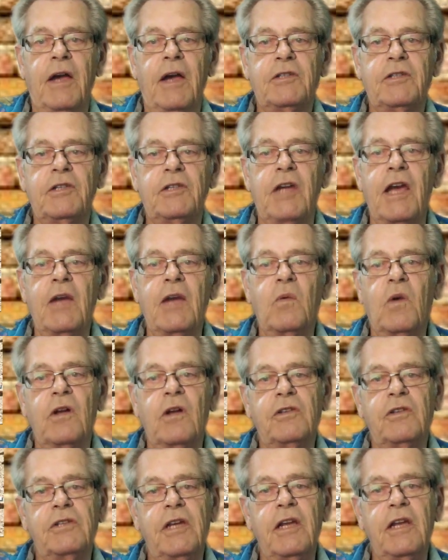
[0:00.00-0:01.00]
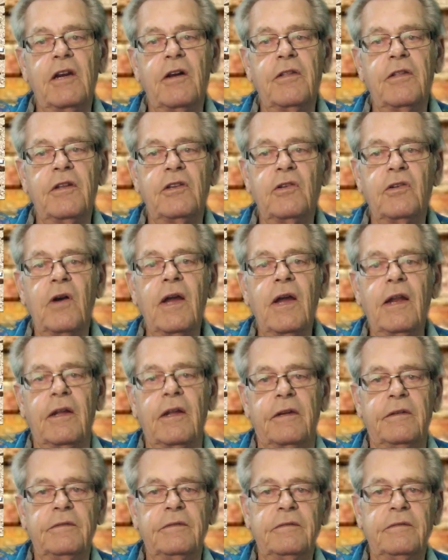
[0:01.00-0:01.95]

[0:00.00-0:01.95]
a snake while sitting on the toilet.